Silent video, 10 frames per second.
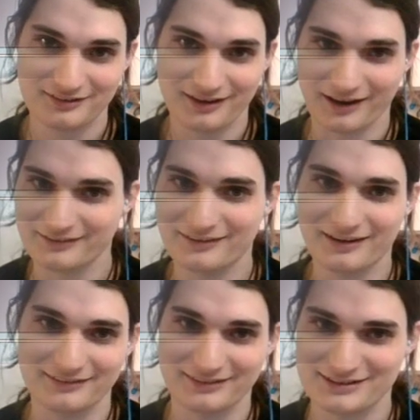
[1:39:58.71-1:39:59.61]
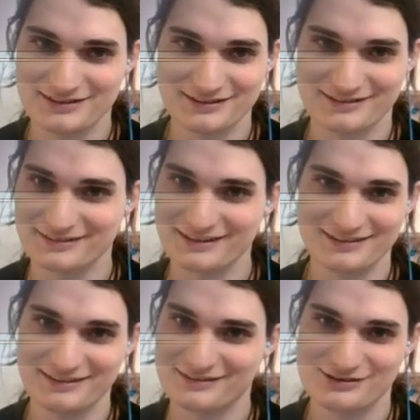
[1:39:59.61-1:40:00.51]
And this
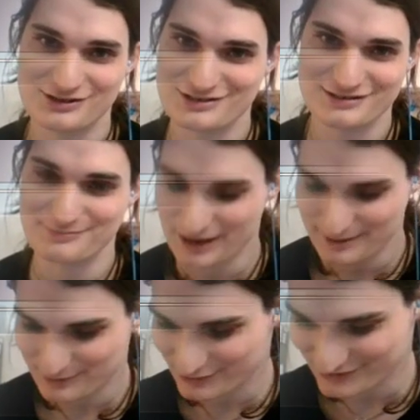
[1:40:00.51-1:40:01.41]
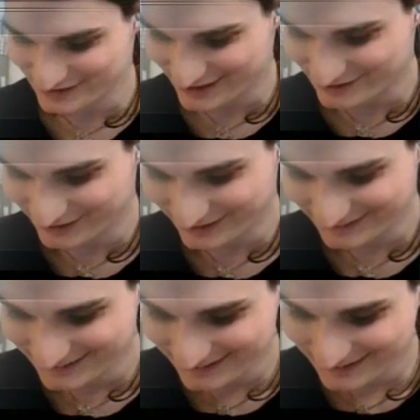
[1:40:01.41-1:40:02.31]
is just my personality.
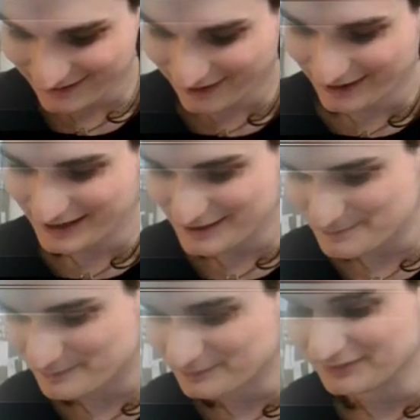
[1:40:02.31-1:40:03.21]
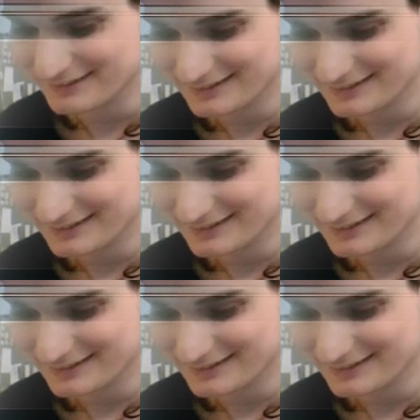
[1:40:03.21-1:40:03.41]
I am